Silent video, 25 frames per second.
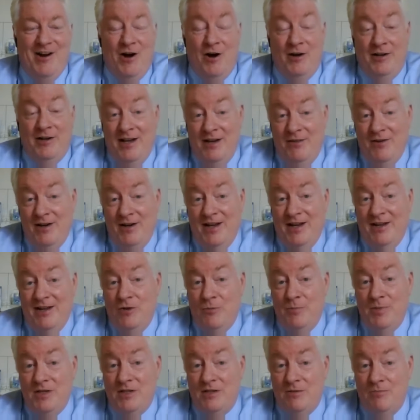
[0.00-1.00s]
On the other hand,
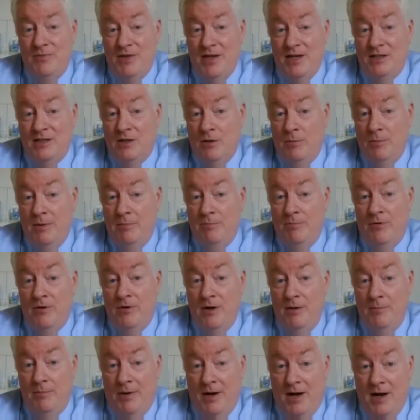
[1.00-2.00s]
there have been some things that have been
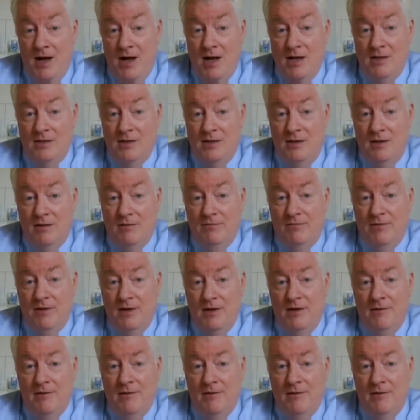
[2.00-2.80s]
pretty positive.